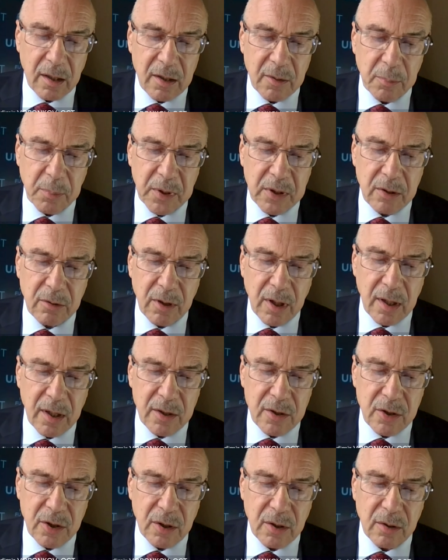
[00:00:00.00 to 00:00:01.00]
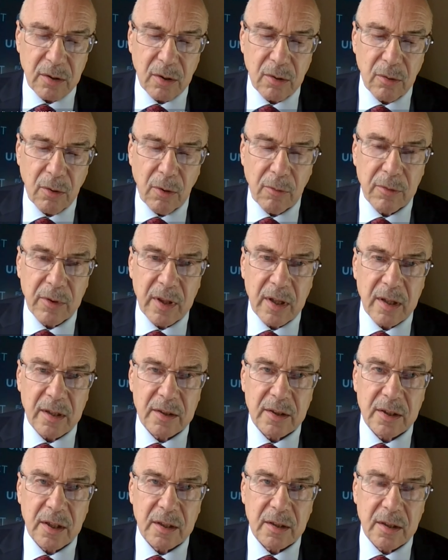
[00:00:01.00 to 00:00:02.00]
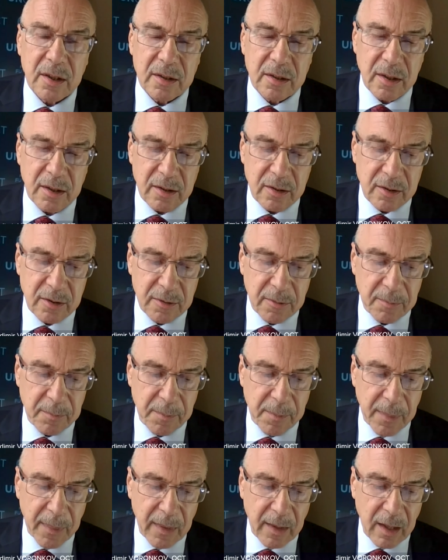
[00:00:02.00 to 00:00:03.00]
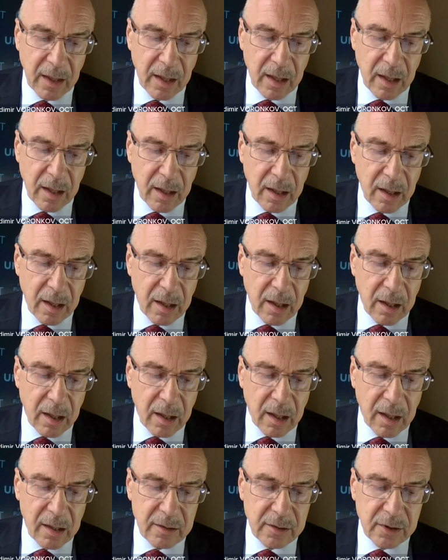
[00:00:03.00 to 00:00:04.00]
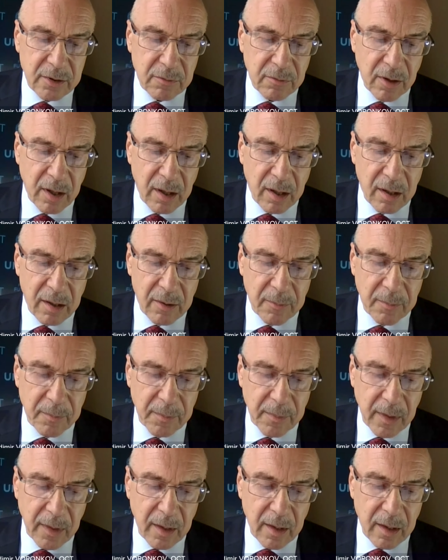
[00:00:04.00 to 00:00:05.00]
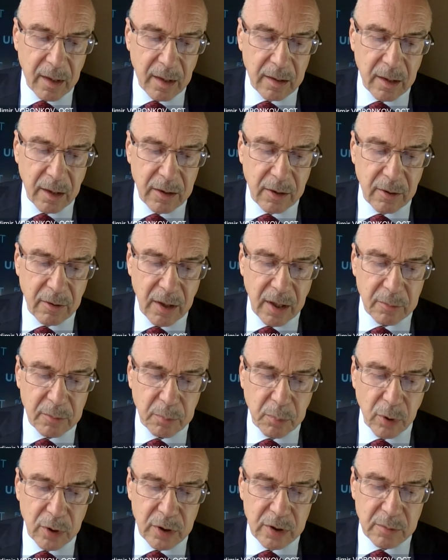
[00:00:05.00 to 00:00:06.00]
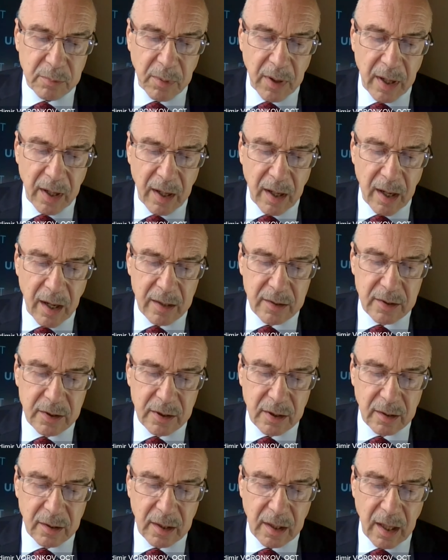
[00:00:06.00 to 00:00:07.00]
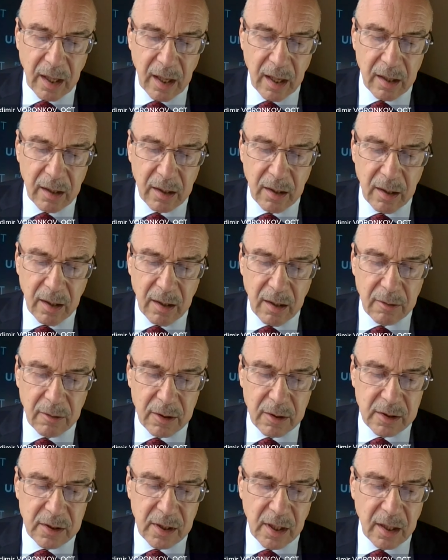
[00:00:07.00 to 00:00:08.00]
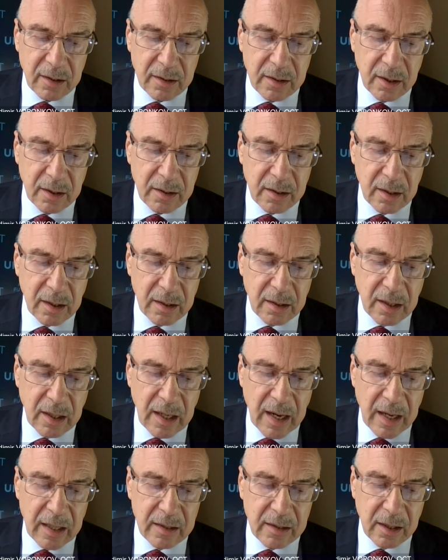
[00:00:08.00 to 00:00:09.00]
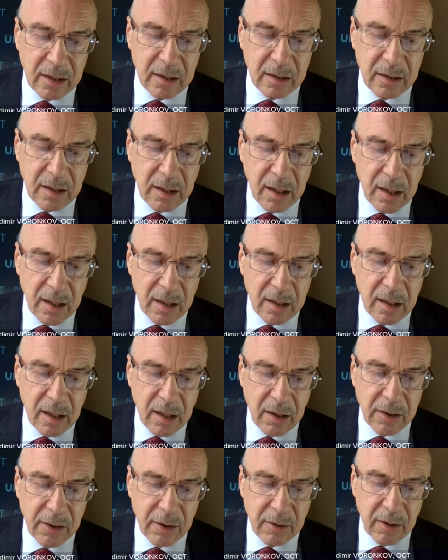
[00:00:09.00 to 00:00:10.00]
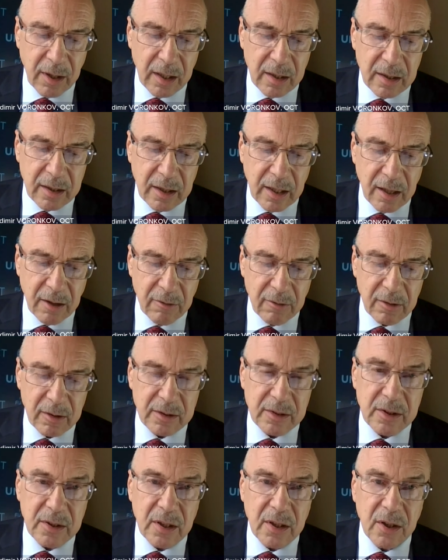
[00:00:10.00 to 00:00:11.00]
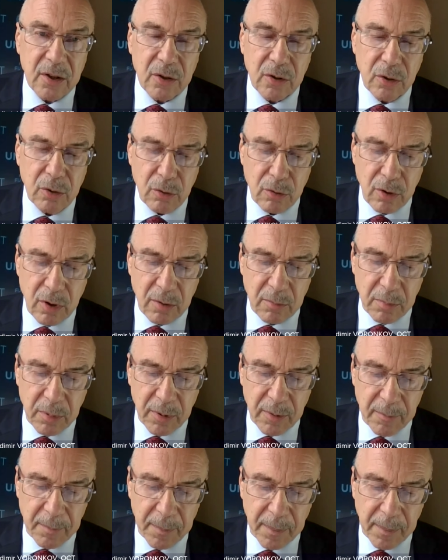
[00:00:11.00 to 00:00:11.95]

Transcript: repatriation of their citizens. Elsewhere, the threat posed by ISIL K resulted in heightened threat levels in Europe.